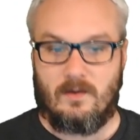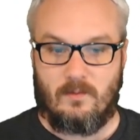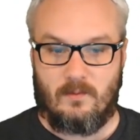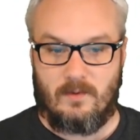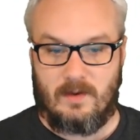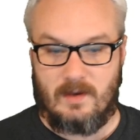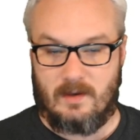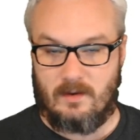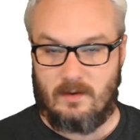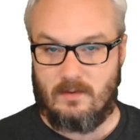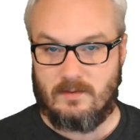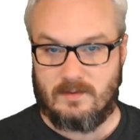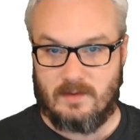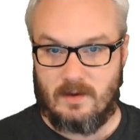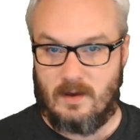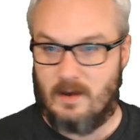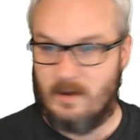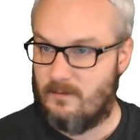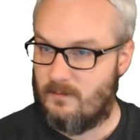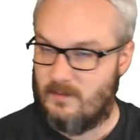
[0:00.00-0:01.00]
When it goes
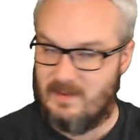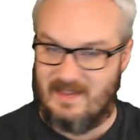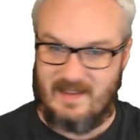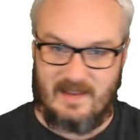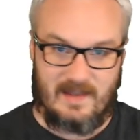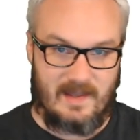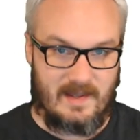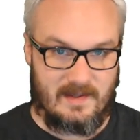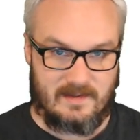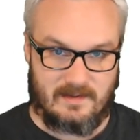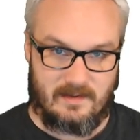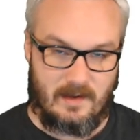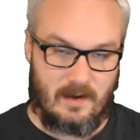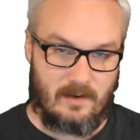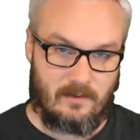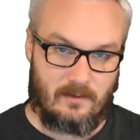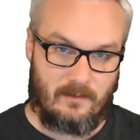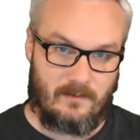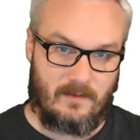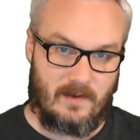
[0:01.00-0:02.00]
off, when they can't
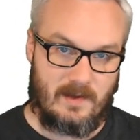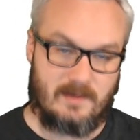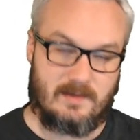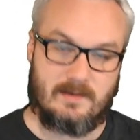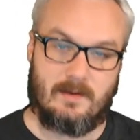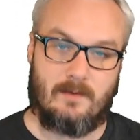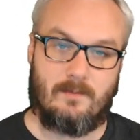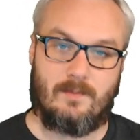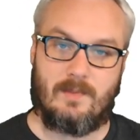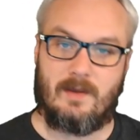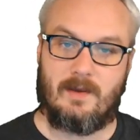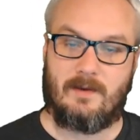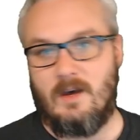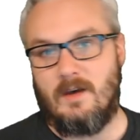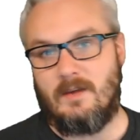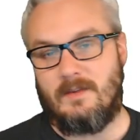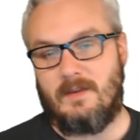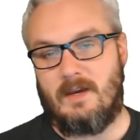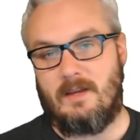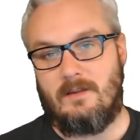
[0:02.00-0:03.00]
sacrifice something,
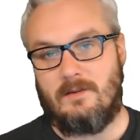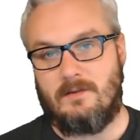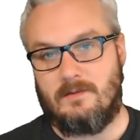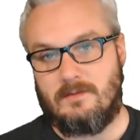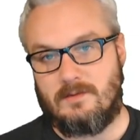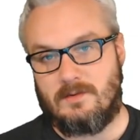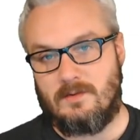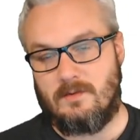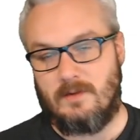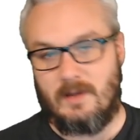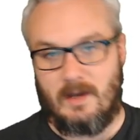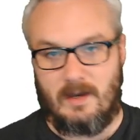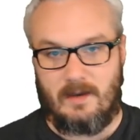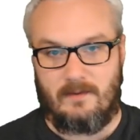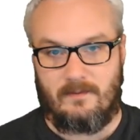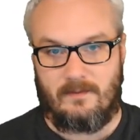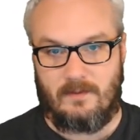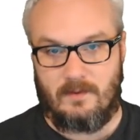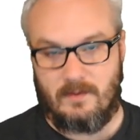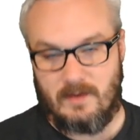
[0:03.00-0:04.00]
they lose 2
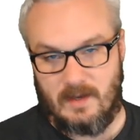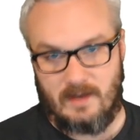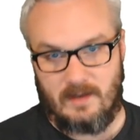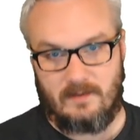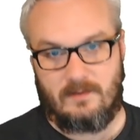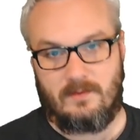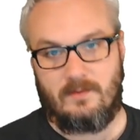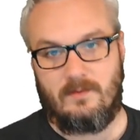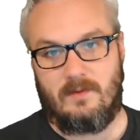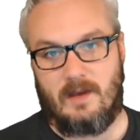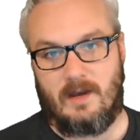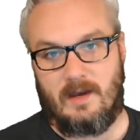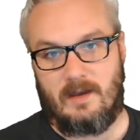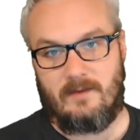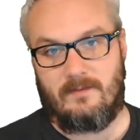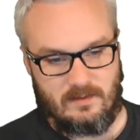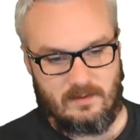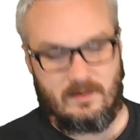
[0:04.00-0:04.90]
life, you gain 2 life.